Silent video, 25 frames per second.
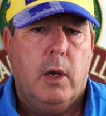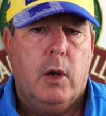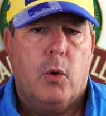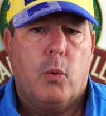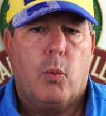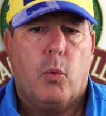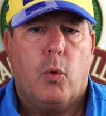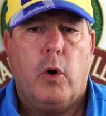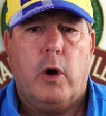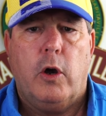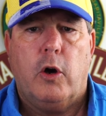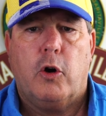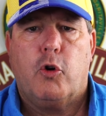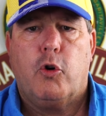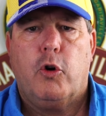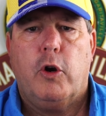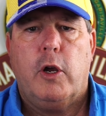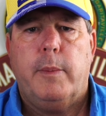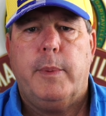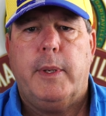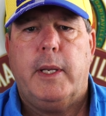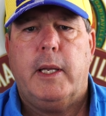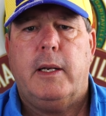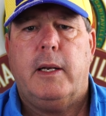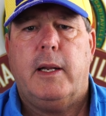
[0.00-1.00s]
Royal
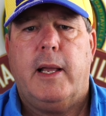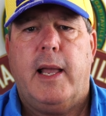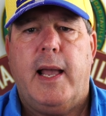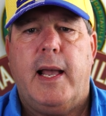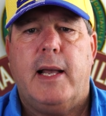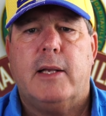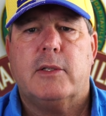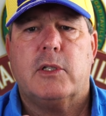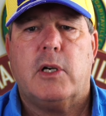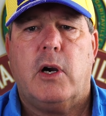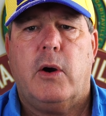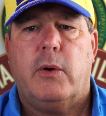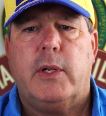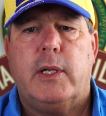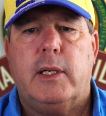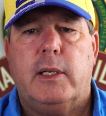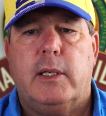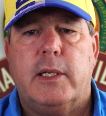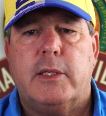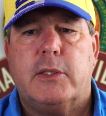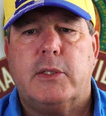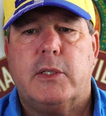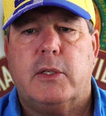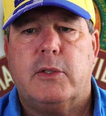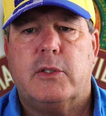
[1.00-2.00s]
Caribbean has already
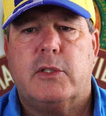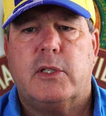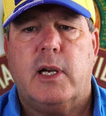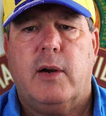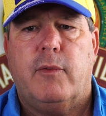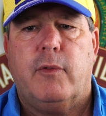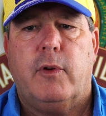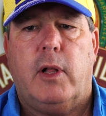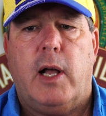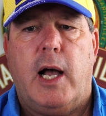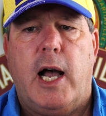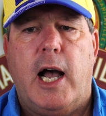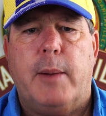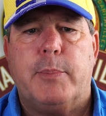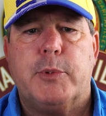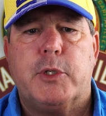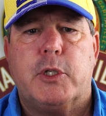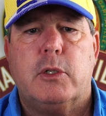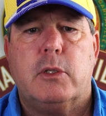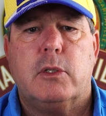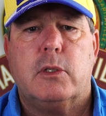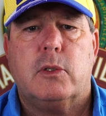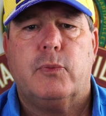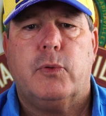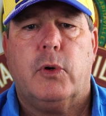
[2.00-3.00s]
listed several
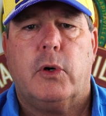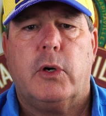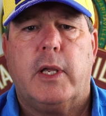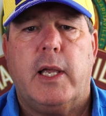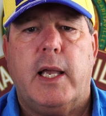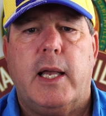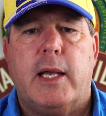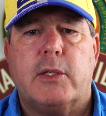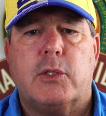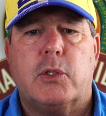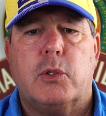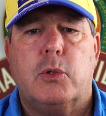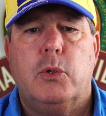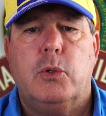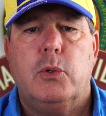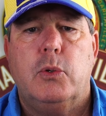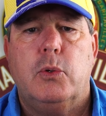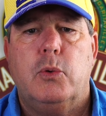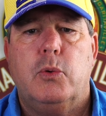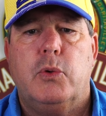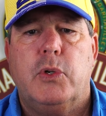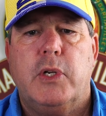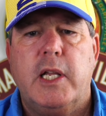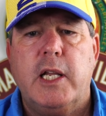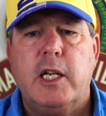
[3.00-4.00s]
options for guests
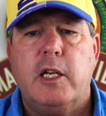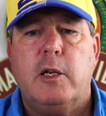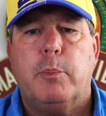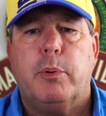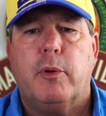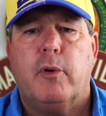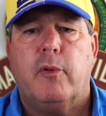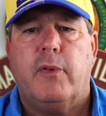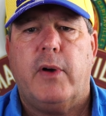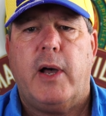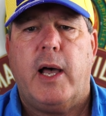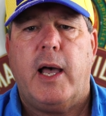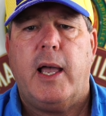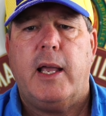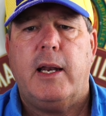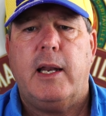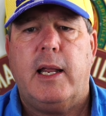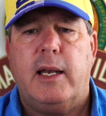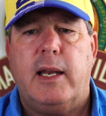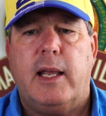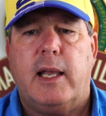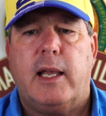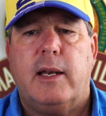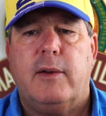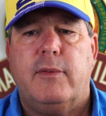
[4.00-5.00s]
who need to provide
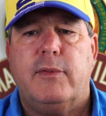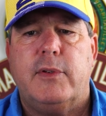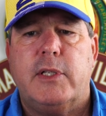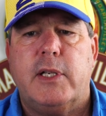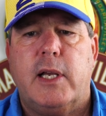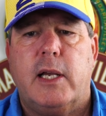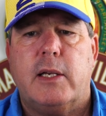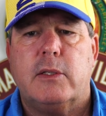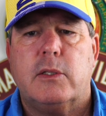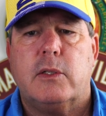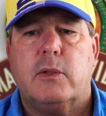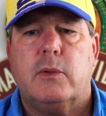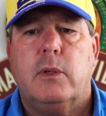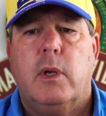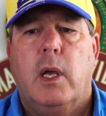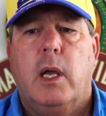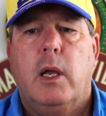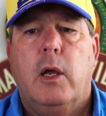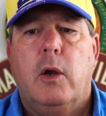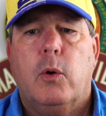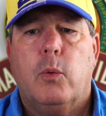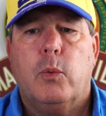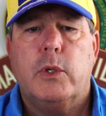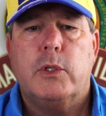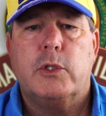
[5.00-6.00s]
a negative test
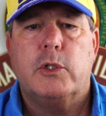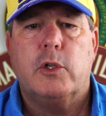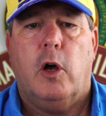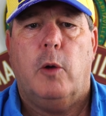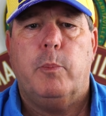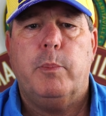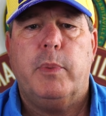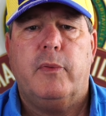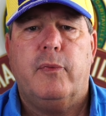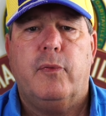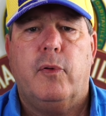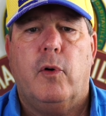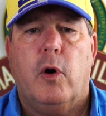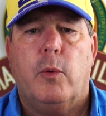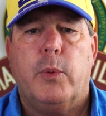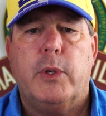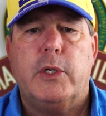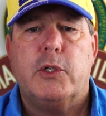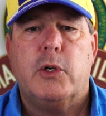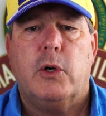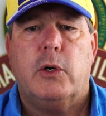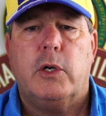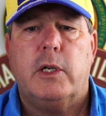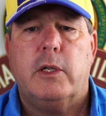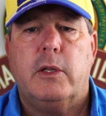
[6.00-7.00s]
result before
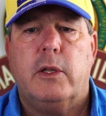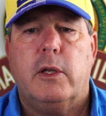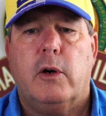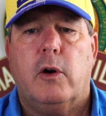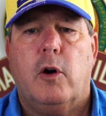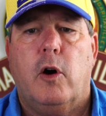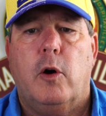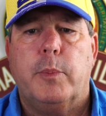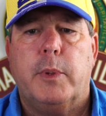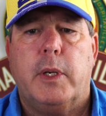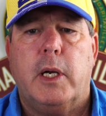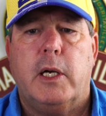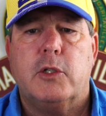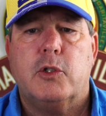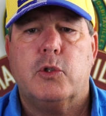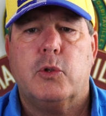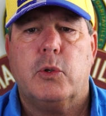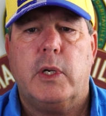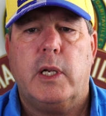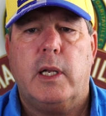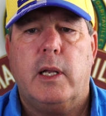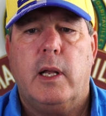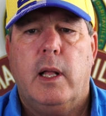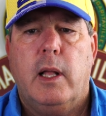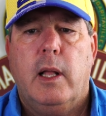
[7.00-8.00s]
returning to their home
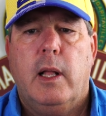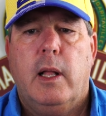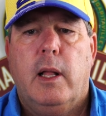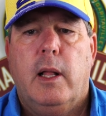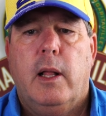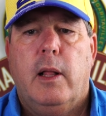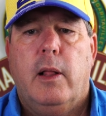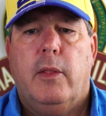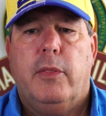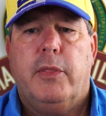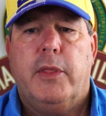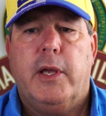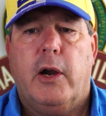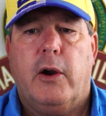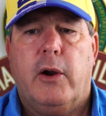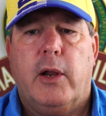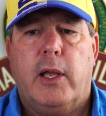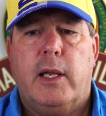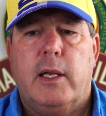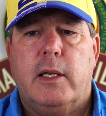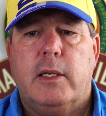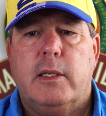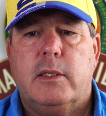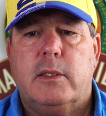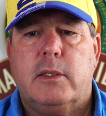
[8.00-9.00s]
country. There
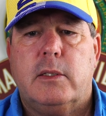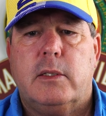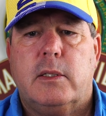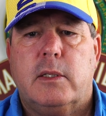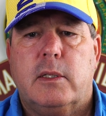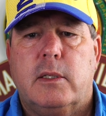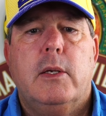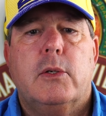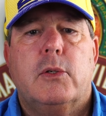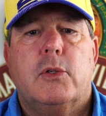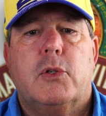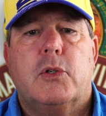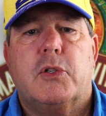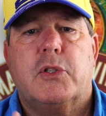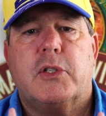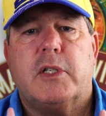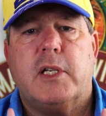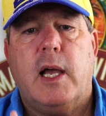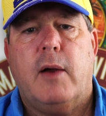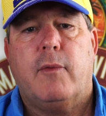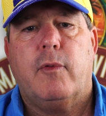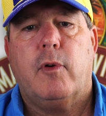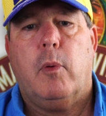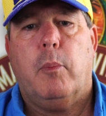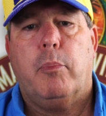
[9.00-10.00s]
is
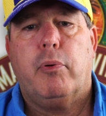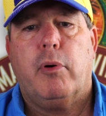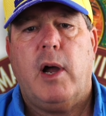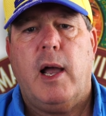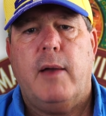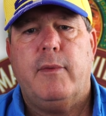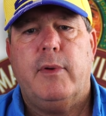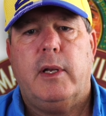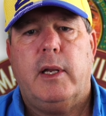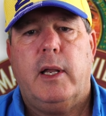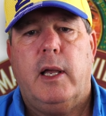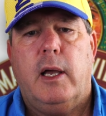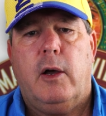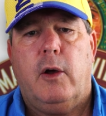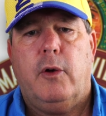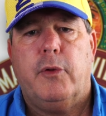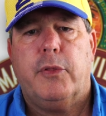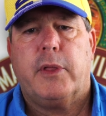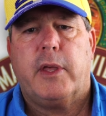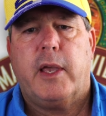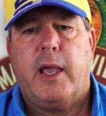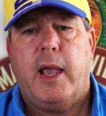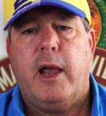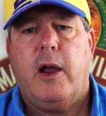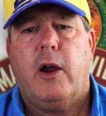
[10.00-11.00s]
several private
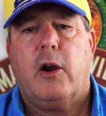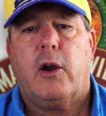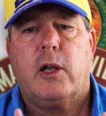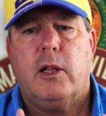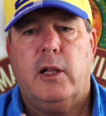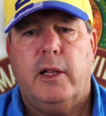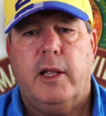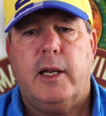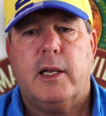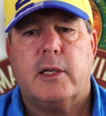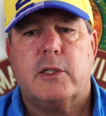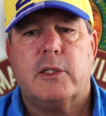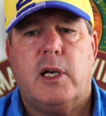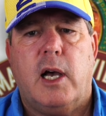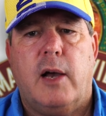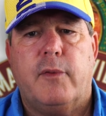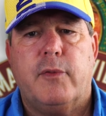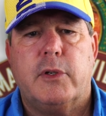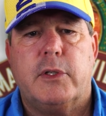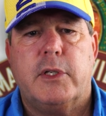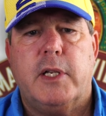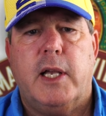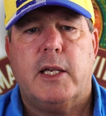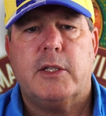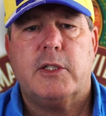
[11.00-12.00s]
health care clinics
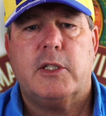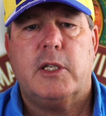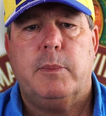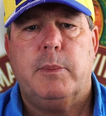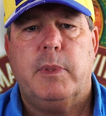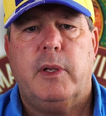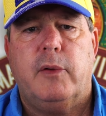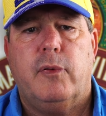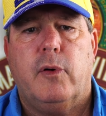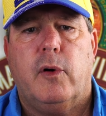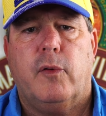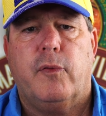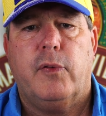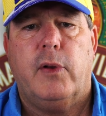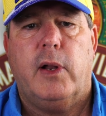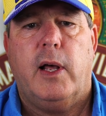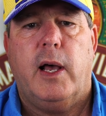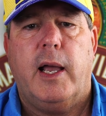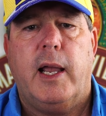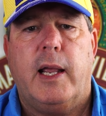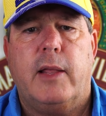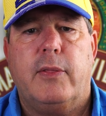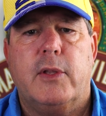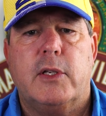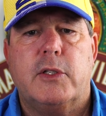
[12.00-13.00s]
offer testing before
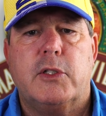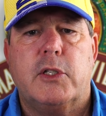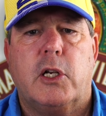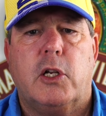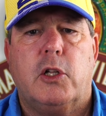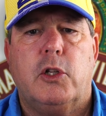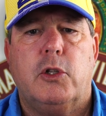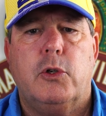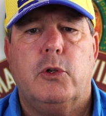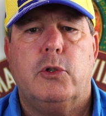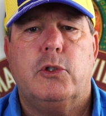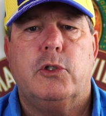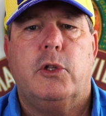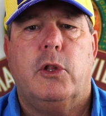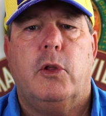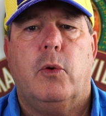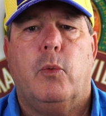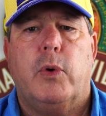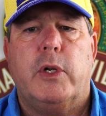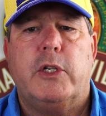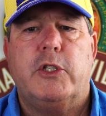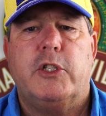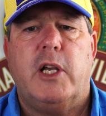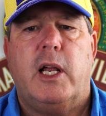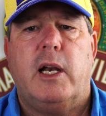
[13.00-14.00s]
flying. This includes the
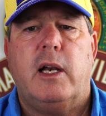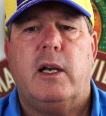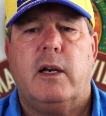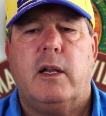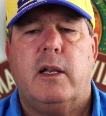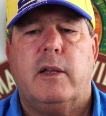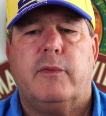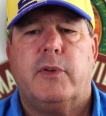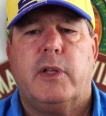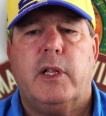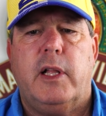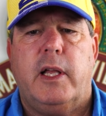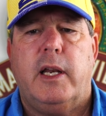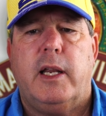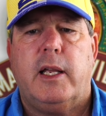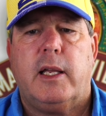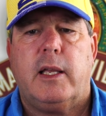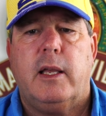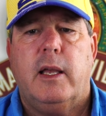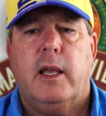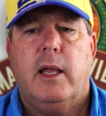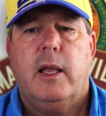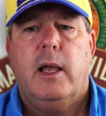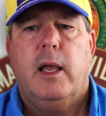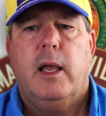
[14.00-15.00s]
Regenerative
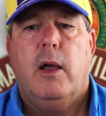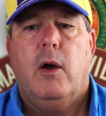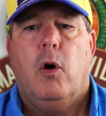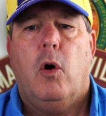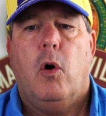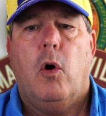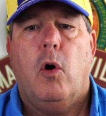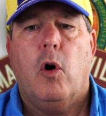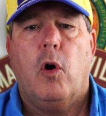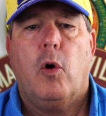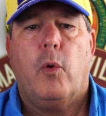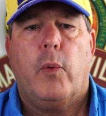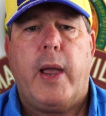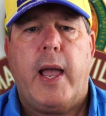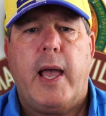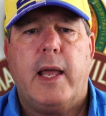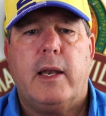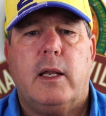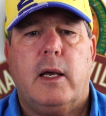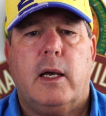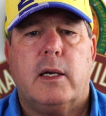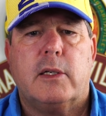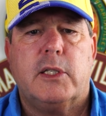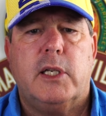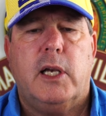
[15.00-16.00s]
Clinic or
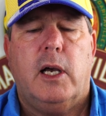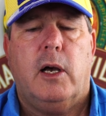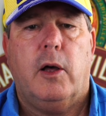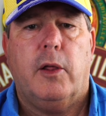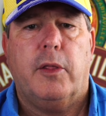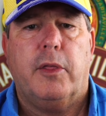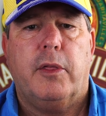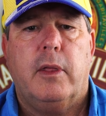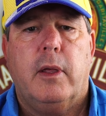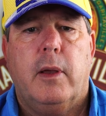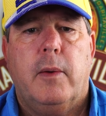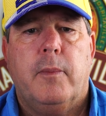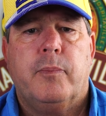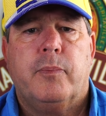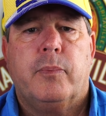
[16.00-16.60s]
Randox Health.